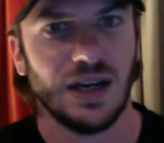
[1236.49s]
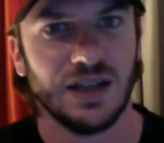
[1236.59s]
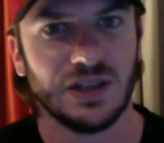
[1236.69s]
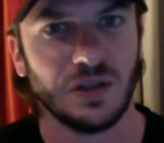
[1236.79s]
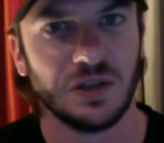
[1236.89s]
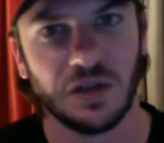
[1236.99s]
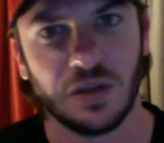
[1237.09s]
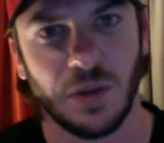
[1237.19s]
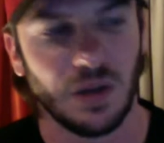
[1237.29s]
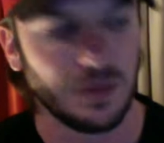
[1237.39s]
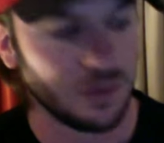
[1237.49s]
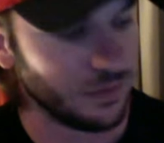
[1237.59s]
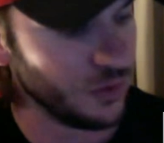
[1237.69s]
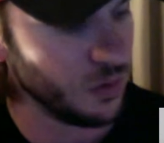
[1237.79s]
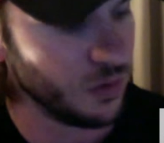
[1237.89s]
He's only turned the ball over
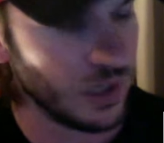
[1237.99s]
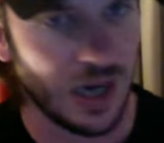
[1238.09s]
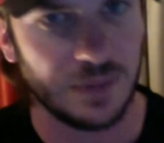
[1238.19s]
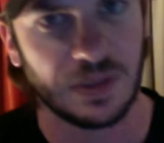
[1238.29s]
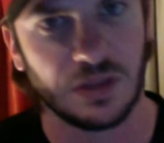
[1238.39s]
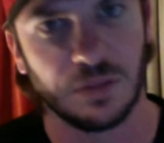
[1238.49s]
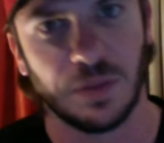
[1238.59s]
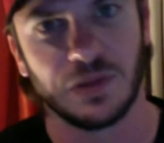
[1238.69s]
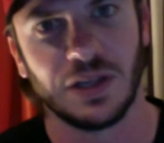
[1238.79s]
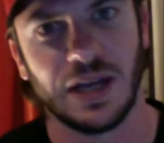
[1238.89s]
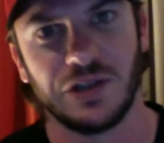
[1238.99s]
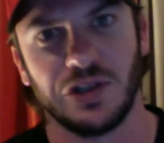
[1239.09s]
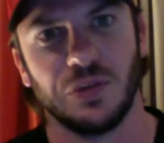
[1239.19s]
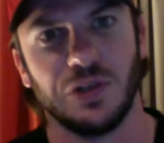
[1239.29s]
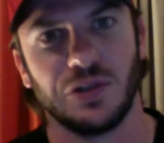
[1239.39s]
a few times as opposed to
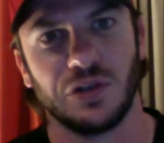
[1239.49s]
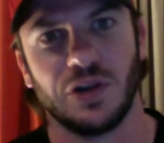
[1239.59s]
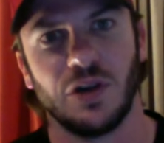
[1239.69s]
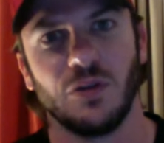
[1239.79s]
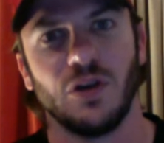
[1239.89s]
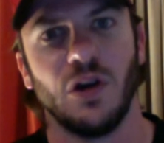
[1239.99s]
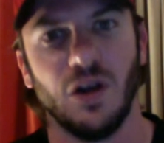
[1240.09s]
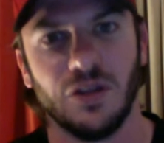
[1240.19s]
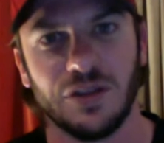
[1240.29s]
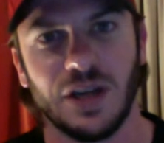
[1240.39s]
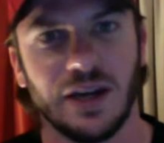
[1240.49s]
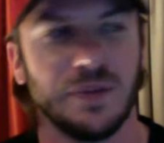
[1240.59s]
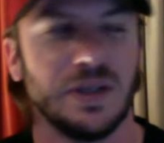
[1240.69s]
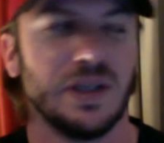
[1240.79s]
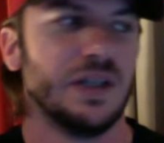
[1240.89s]
last year where he turned it over all the time.